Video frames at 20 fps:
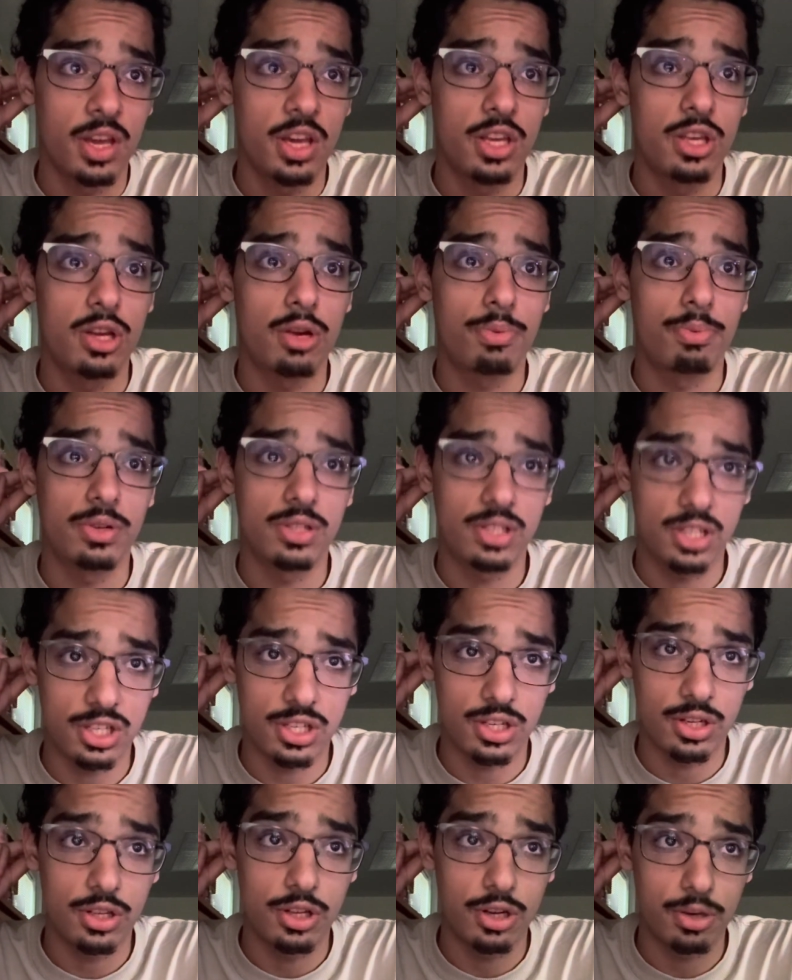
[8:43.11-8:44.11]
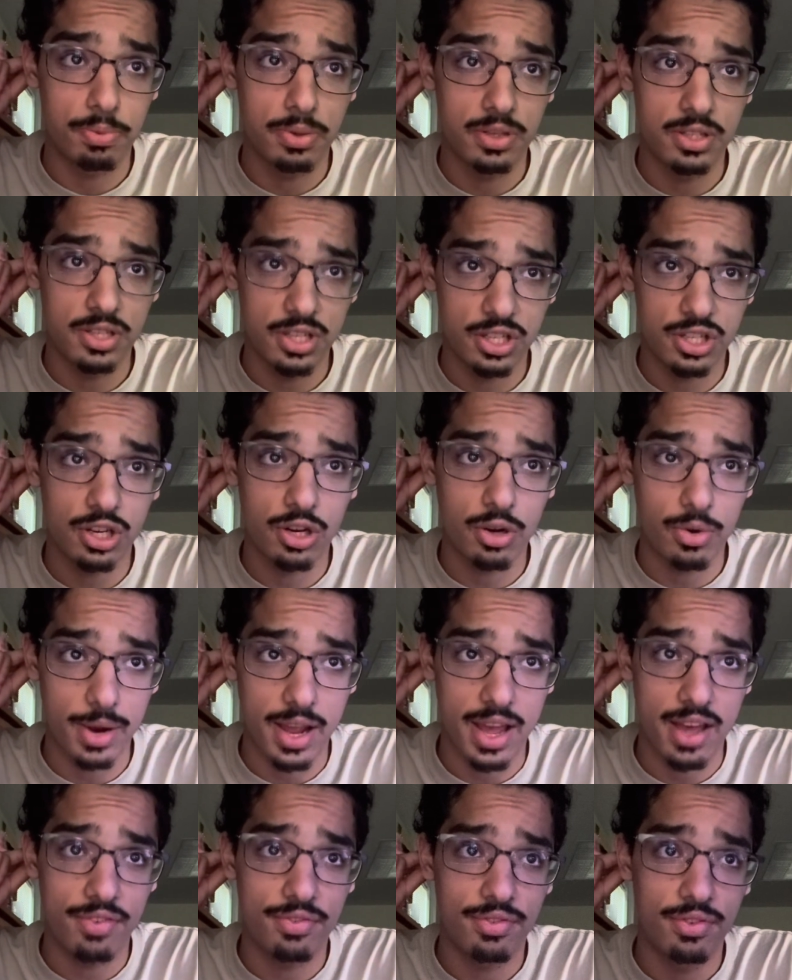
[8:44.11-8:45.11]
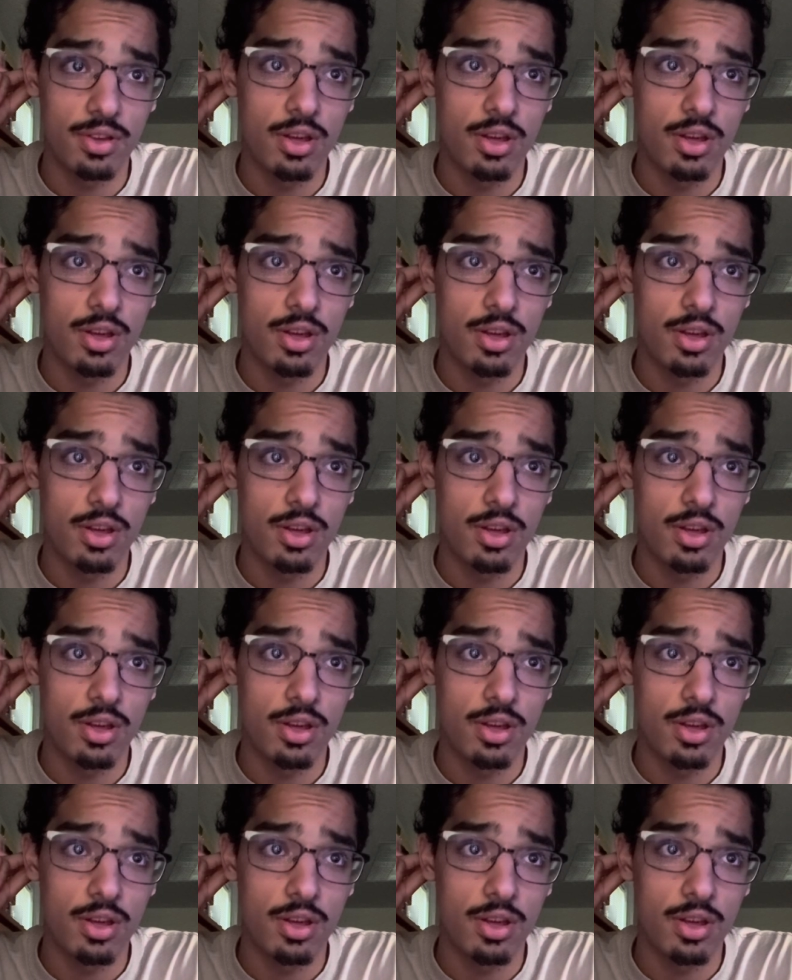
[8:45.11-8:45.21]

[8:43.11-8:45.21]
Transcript: your position graph